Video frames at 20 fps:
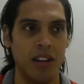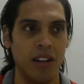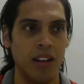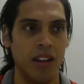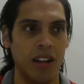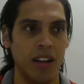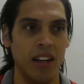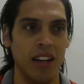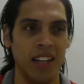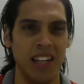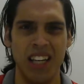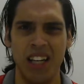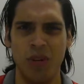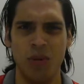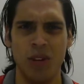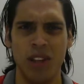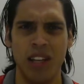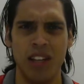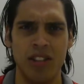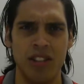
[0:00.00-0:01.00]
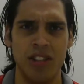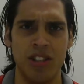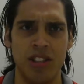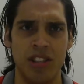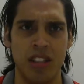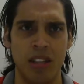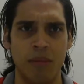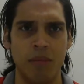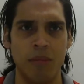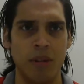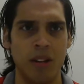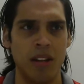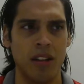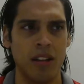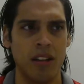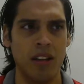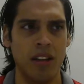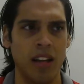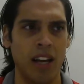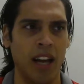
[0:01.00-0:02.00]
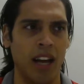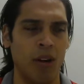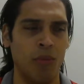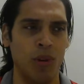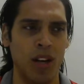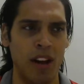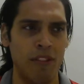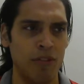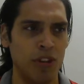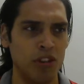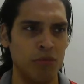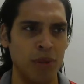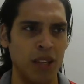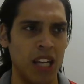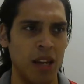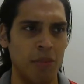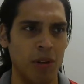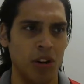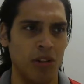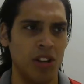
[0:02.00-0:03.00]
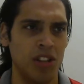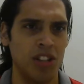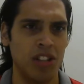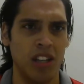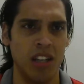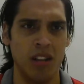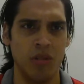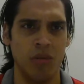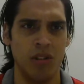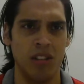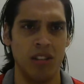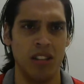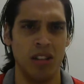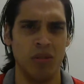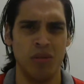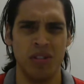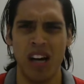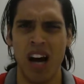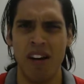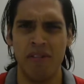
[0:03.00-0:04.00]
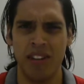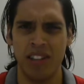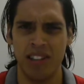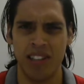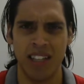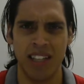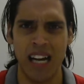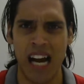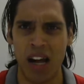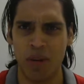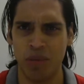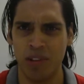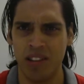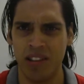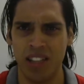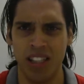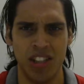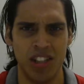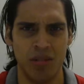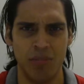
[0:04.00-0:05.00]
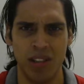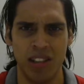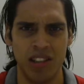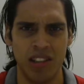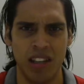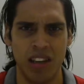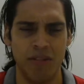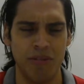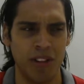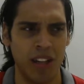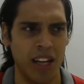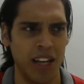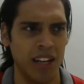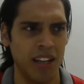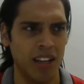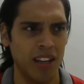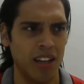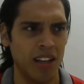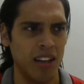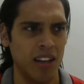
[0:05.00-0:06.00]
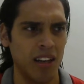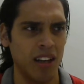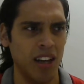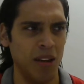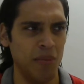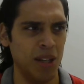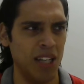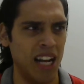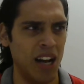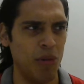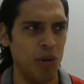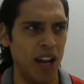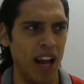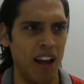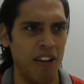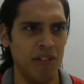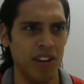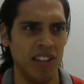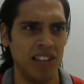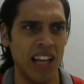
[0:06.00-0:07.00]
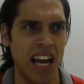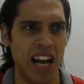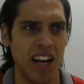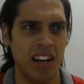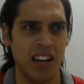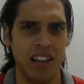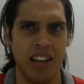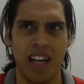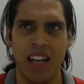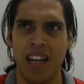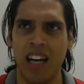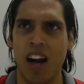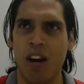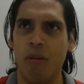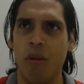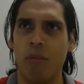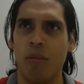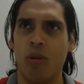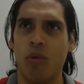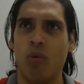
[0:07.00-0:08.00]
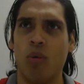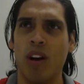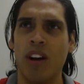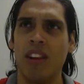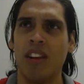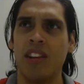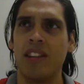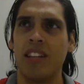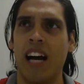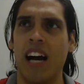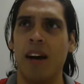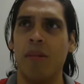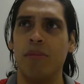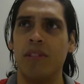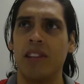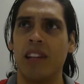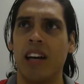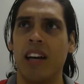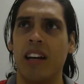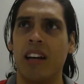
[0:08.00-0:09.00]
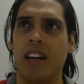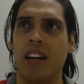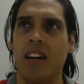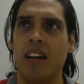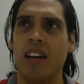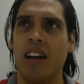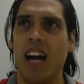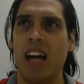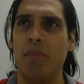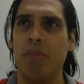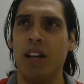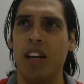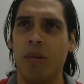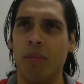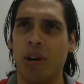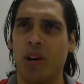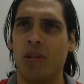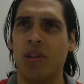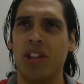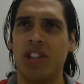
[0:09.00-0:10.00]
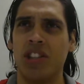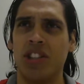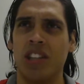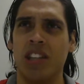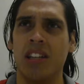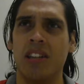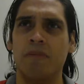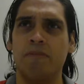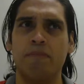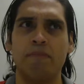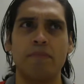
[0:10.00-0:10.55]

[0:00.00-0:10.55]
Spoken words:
in any relationship. And when I first became a Christian, it was obvious that God was teaching me stuff. Like, I mean, I would have exact, like, I remember one of the times, like, I'd become a Christian